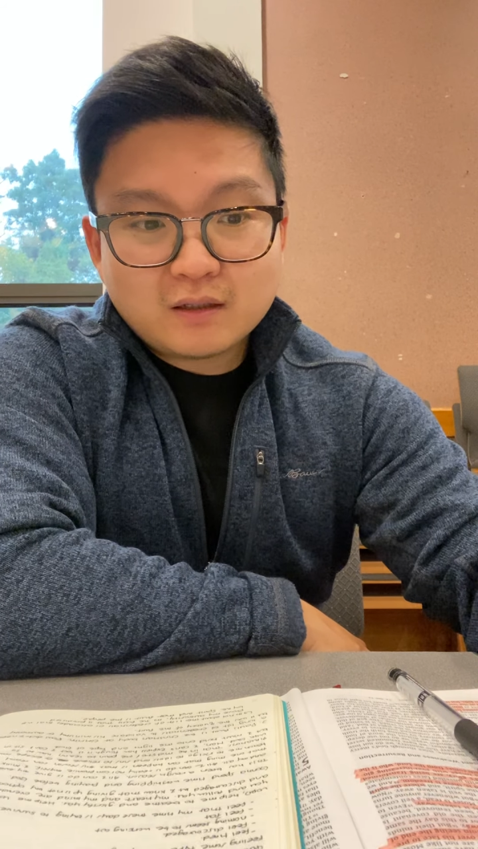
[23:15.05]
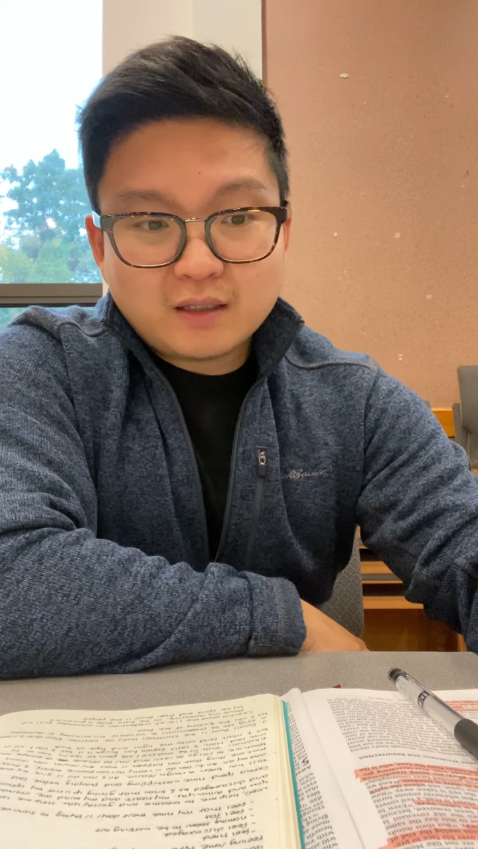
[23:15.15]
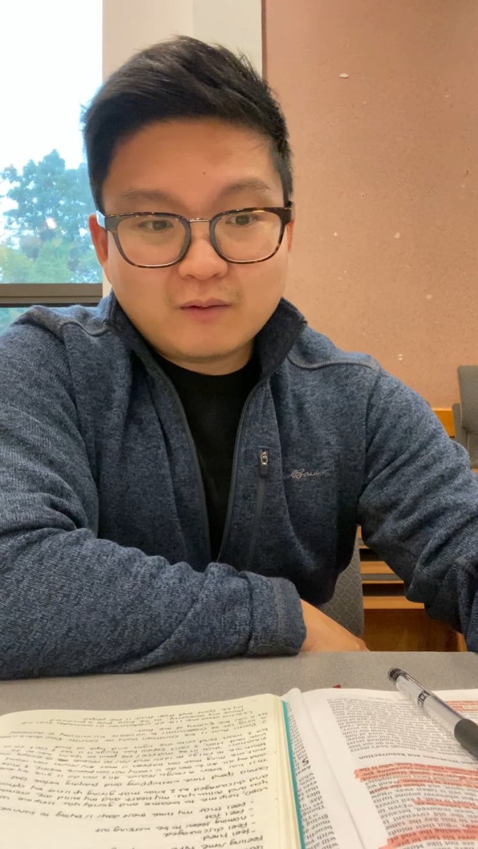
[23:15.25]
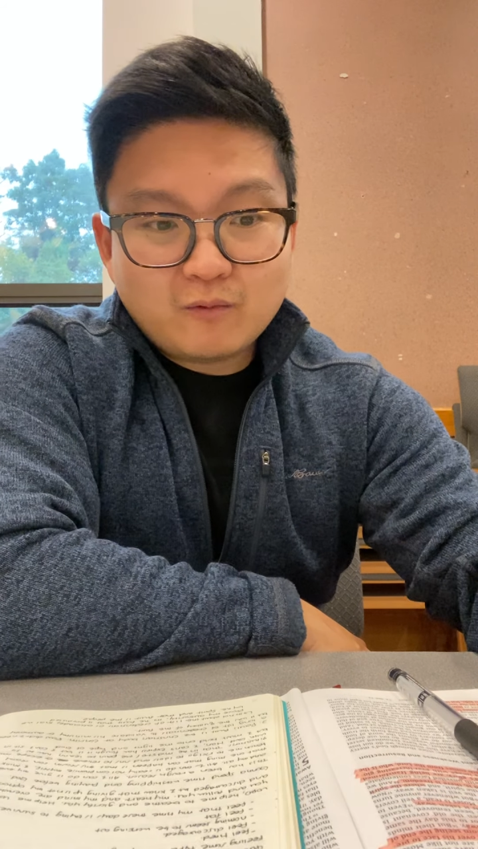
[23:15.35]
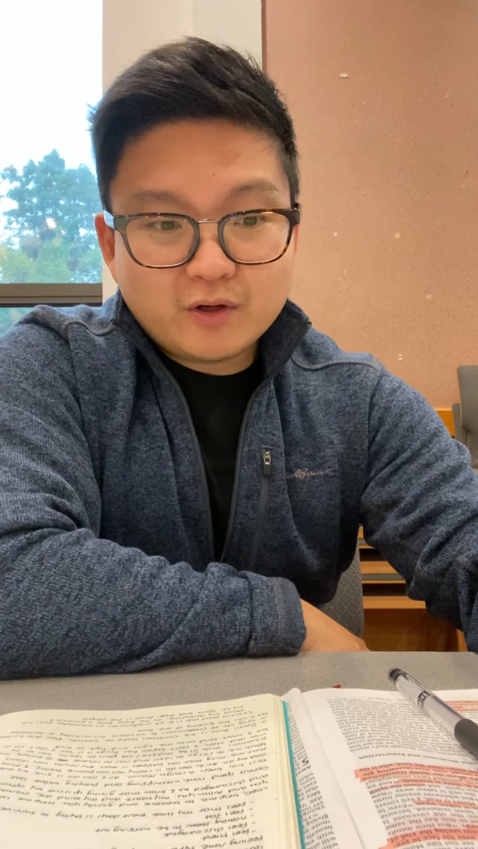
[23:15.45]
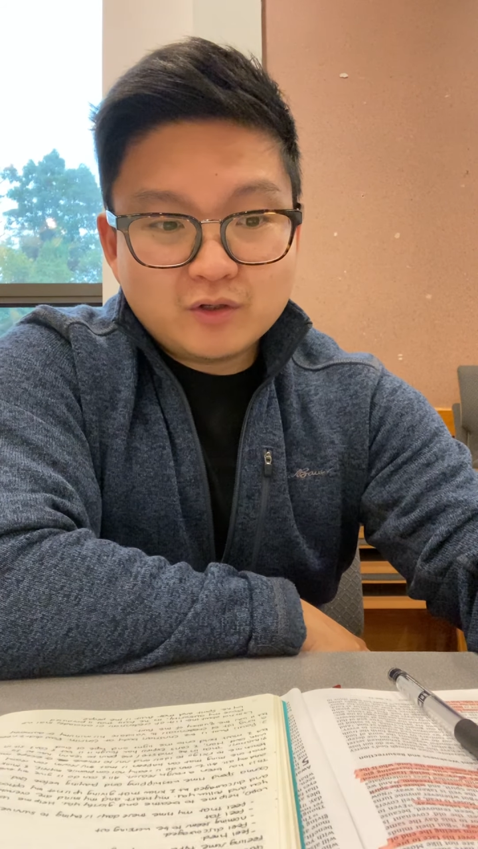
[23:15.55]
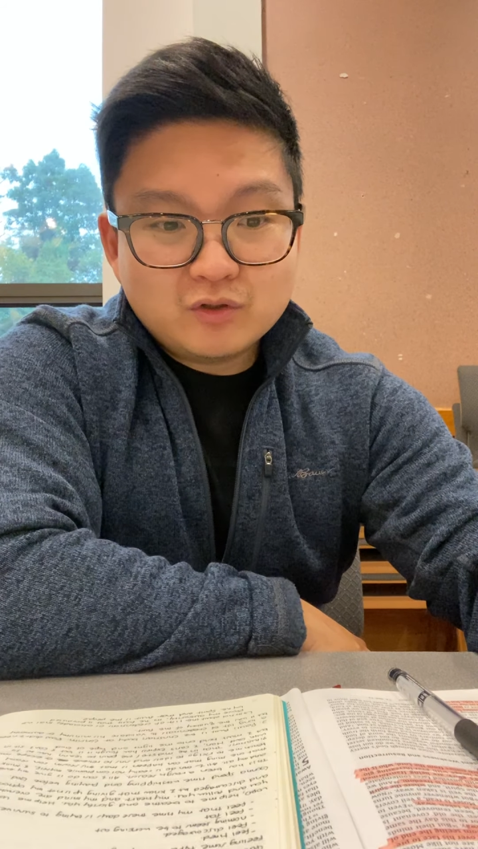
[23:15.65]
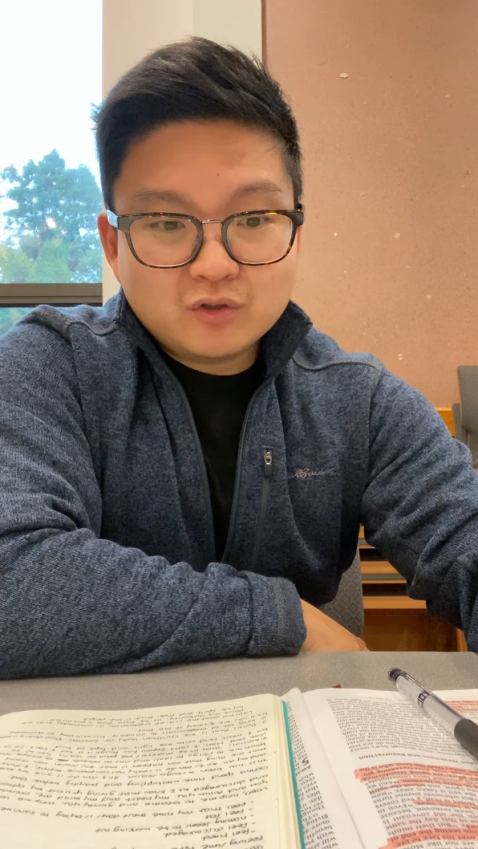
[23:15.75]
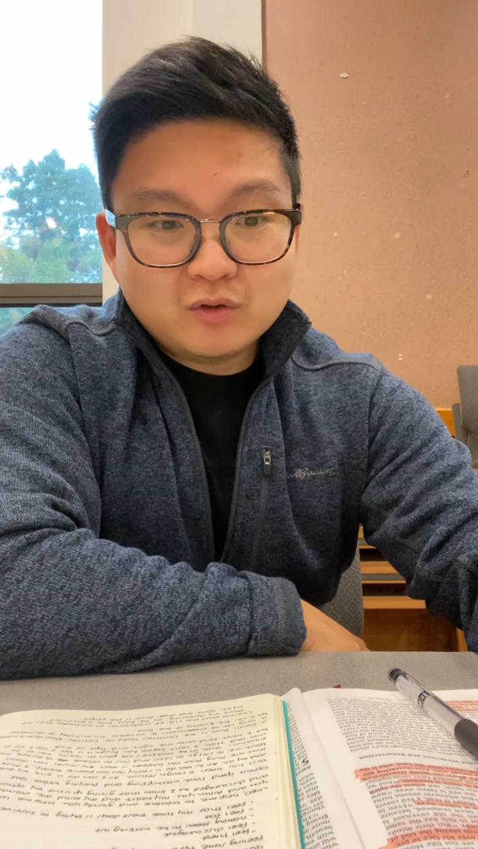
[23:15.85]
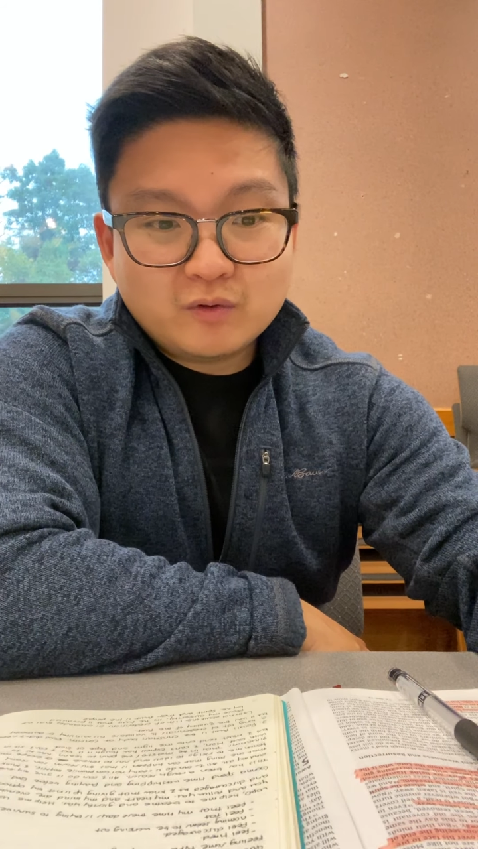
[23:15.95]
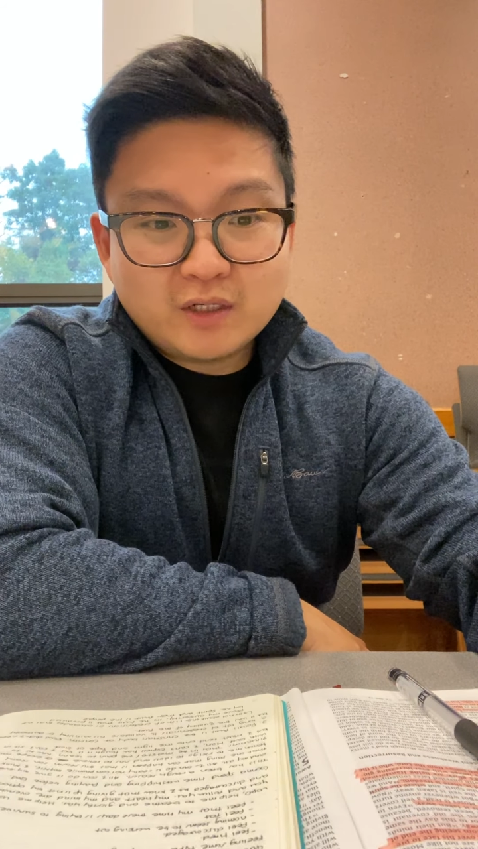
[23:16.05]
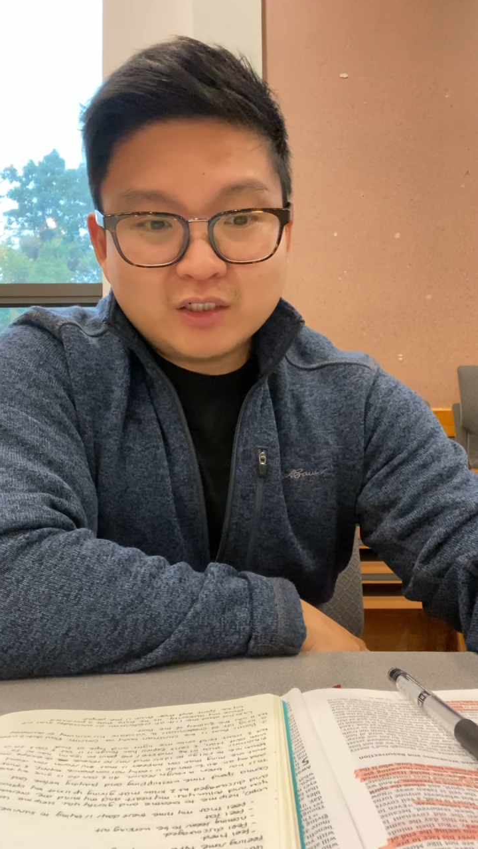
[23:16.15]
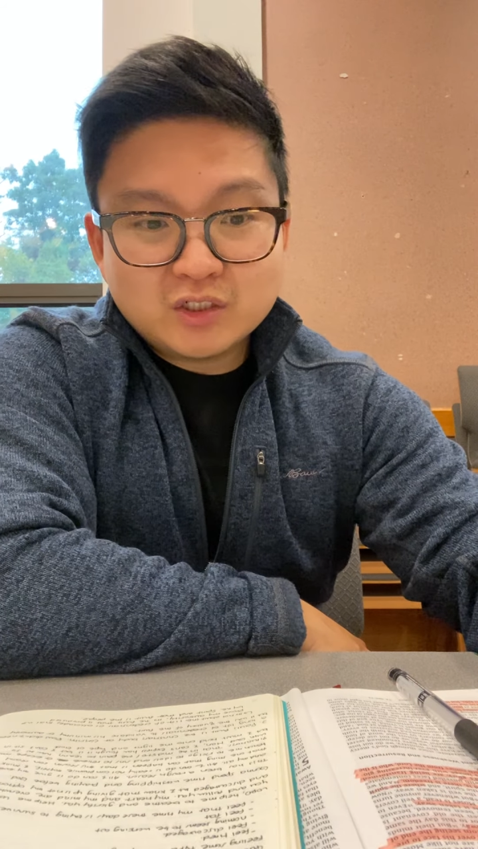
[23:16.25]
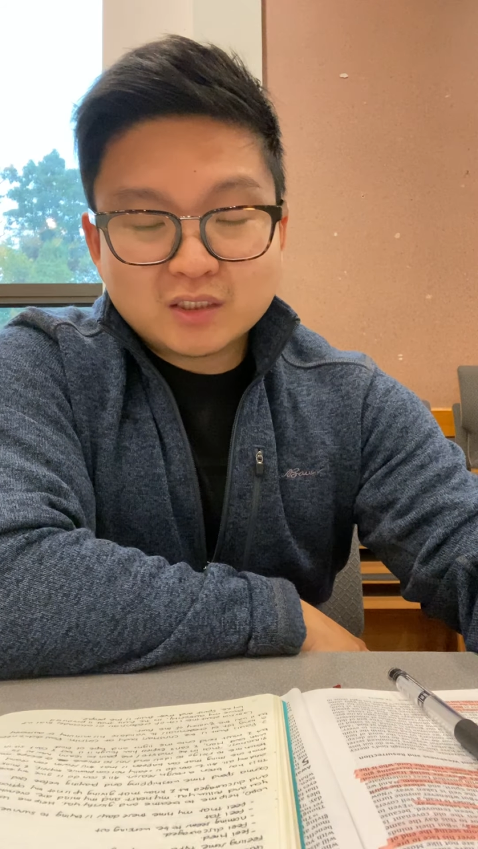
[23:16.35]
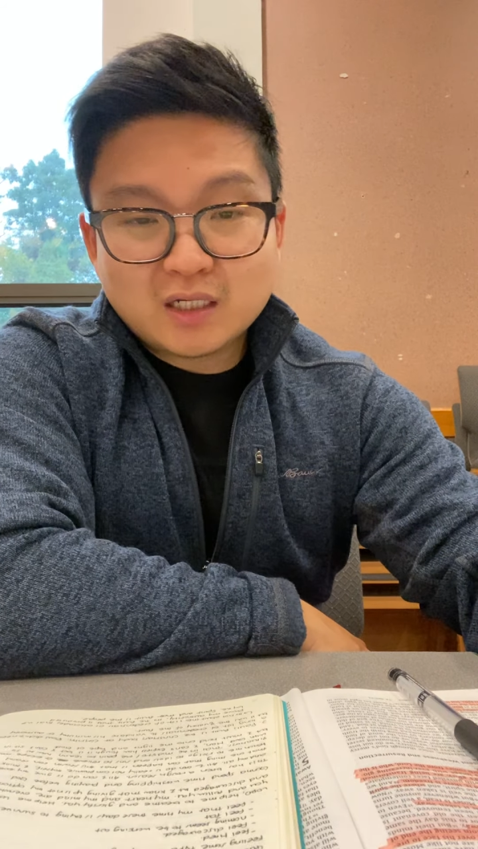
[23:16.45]
than what you do
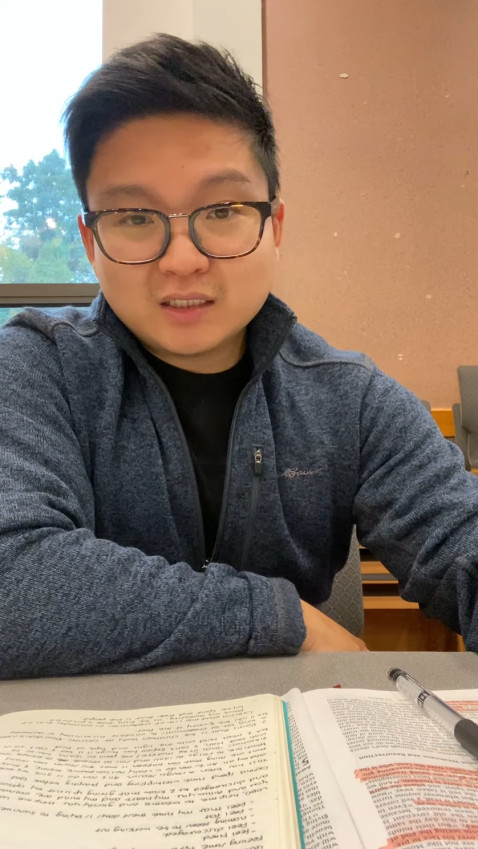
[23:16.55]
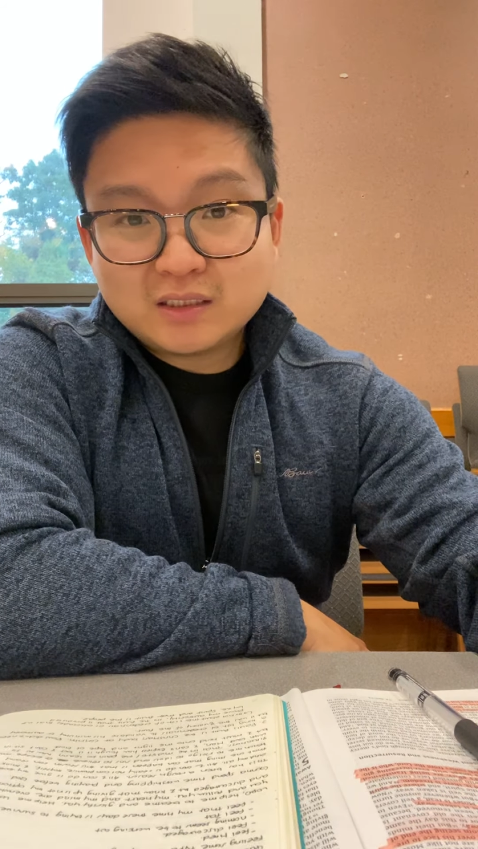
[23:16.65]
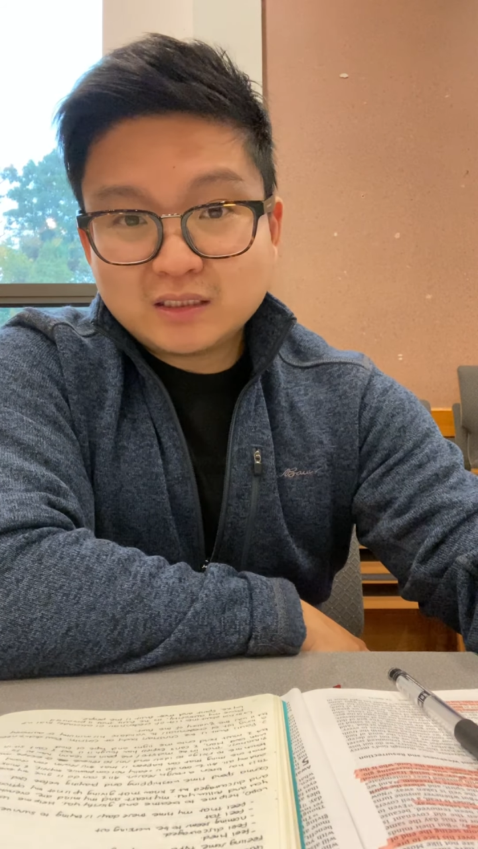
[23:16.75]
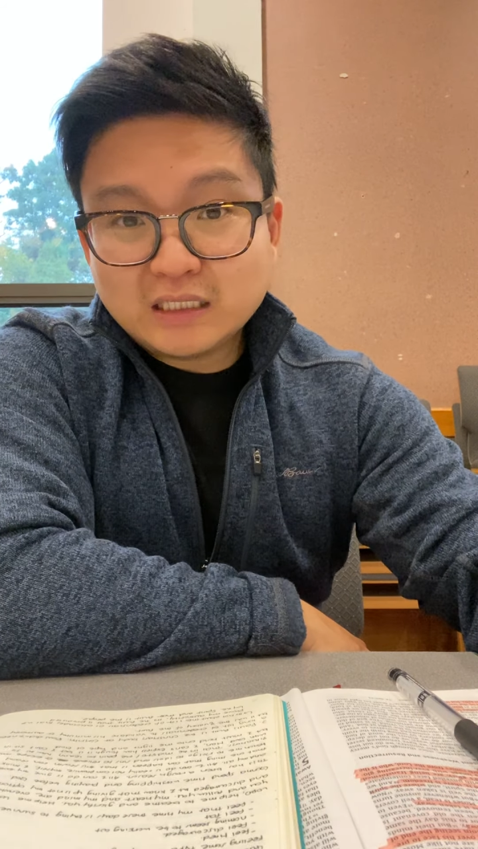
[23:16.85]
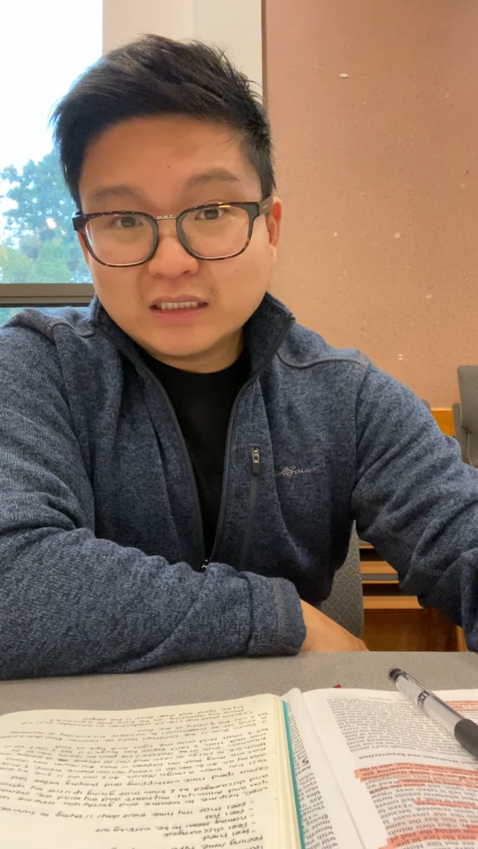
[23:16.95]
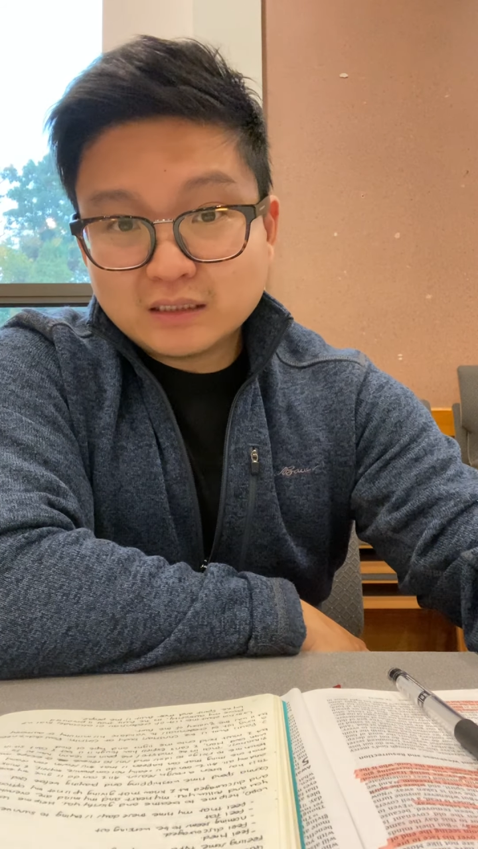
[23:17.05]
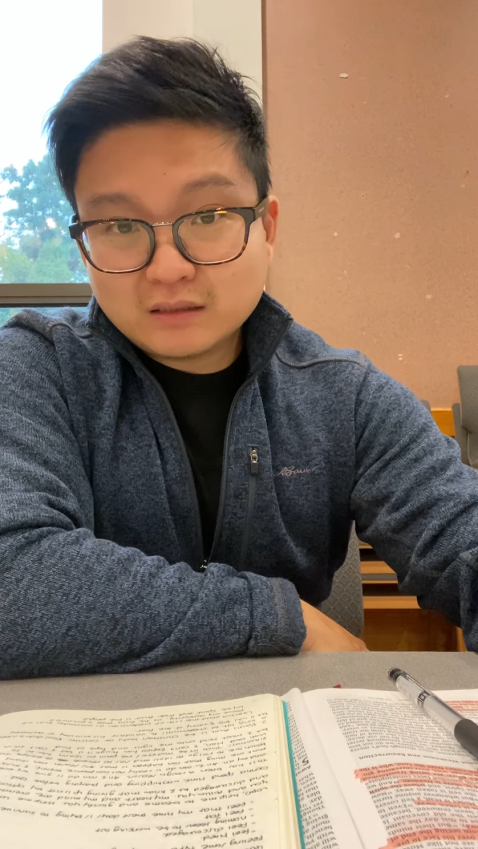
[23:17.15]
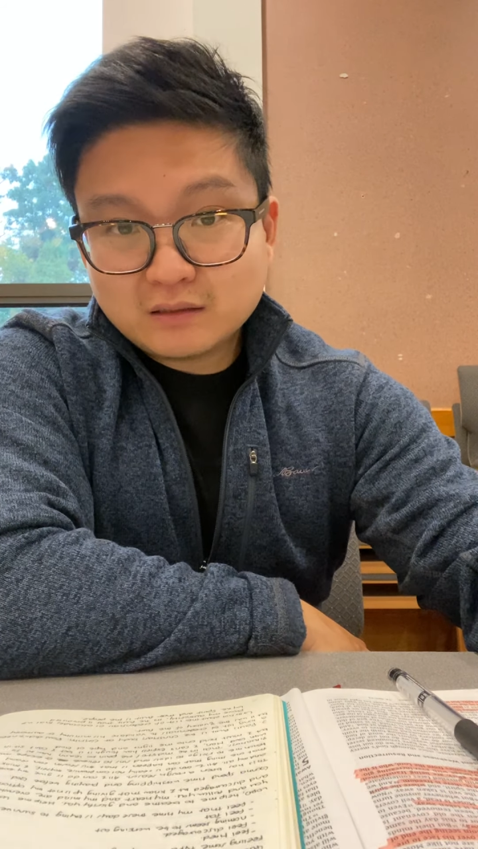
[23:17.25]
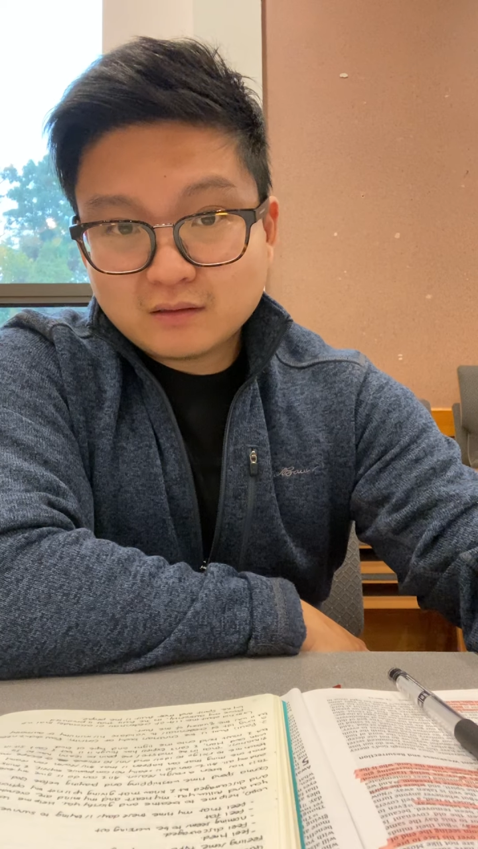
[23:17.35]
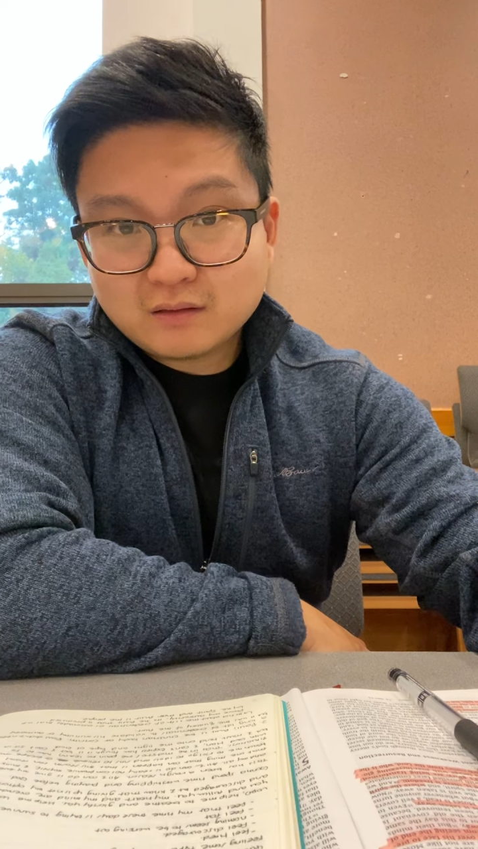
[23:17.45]
in just a season.